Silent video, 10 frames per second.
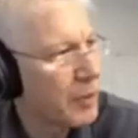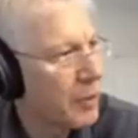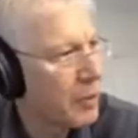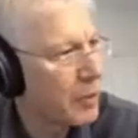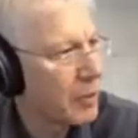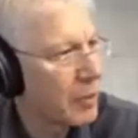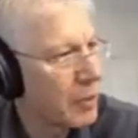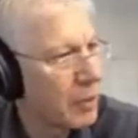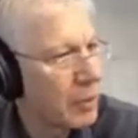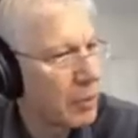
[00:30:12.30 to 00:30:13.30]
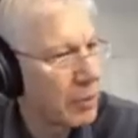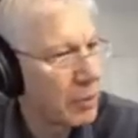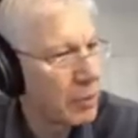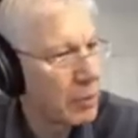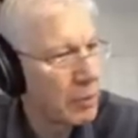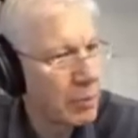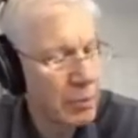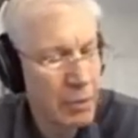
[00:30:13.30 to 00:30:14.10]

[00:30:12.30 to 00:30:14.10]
Nothing is said.